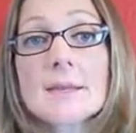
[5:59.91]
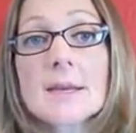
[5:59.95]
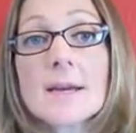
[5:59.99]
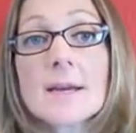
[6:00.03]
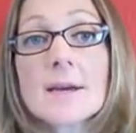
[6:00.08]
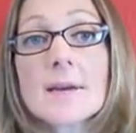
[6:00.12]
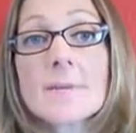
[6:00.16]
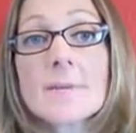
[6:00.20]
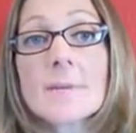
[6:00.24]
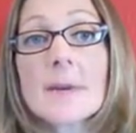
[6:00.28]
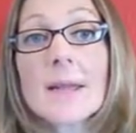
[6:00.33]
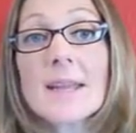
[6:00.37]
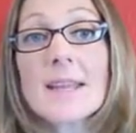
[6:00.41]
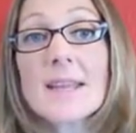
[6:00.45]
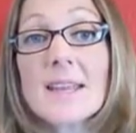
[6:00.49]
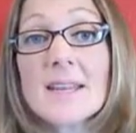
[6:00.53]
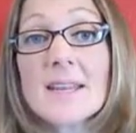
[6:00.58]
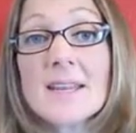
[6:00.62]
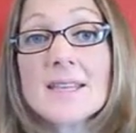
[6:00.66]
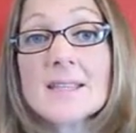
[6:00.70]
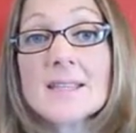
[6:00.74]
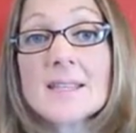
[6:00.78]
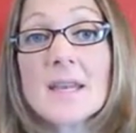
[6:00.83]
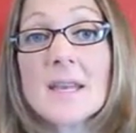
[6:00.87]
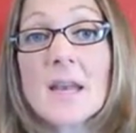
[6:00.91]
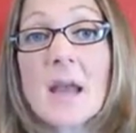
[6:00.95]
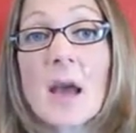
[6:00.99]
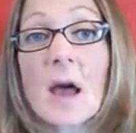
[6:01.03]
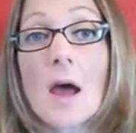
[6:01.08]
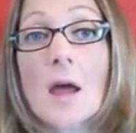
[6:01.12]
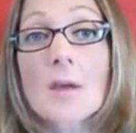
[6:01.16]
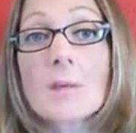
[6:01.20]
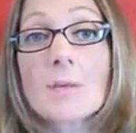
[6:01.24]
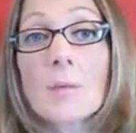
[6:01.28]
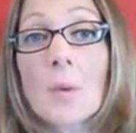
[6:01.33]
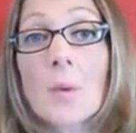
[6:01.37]
an innocent,
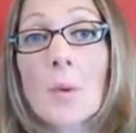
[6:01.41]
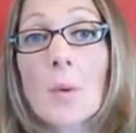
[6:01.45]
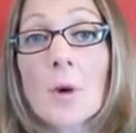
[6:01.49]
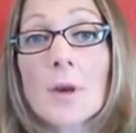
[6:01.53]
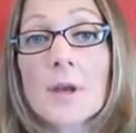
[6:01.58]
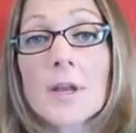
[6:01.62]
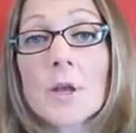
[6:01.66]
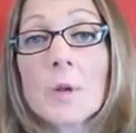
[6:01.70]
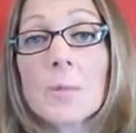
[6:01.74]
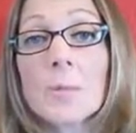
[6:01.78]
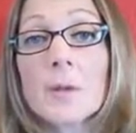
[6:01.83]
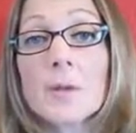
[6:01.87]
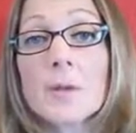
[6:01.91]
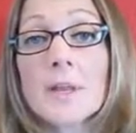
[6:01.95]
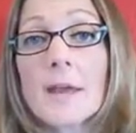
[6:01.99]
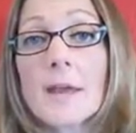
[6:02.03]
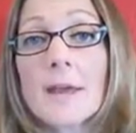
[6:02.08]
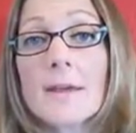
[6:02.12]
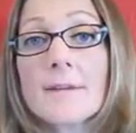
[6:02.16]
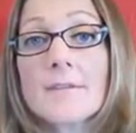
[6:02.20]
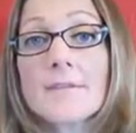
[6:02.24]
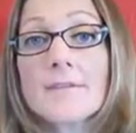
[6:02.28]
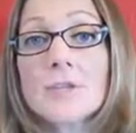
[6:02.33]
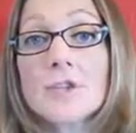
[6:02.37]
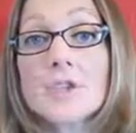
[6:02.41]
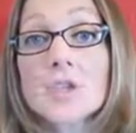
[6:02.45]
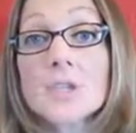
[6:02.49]
unborn human life